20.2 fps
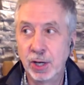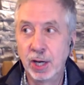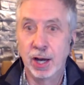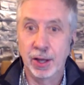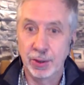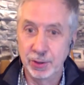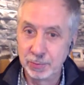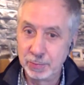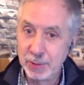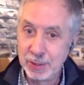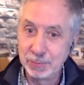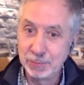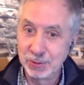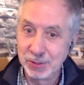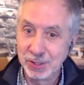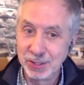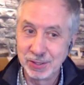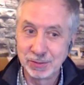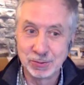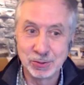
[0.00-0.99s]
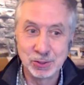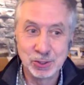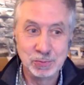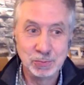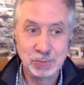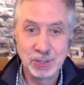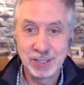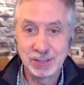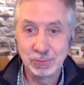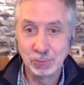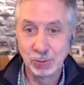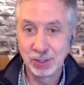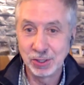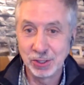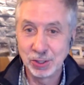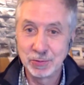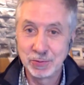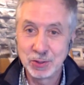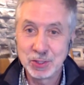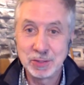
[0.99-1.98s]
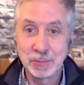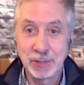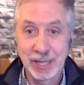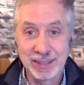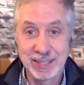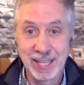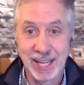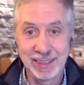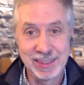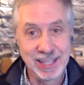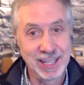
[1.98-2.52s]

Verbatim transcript: Other people in the room were nervous about that.